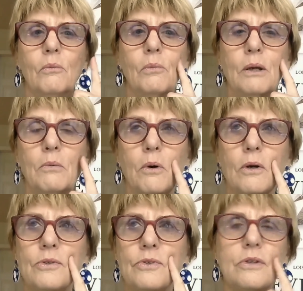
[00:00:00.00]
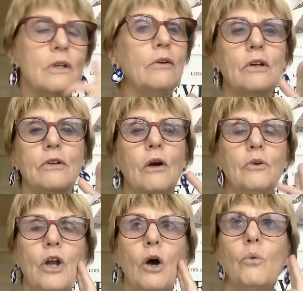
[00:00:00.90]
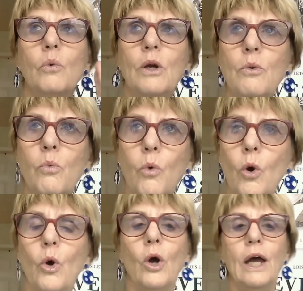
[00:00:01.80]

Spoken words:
we was, no, we were.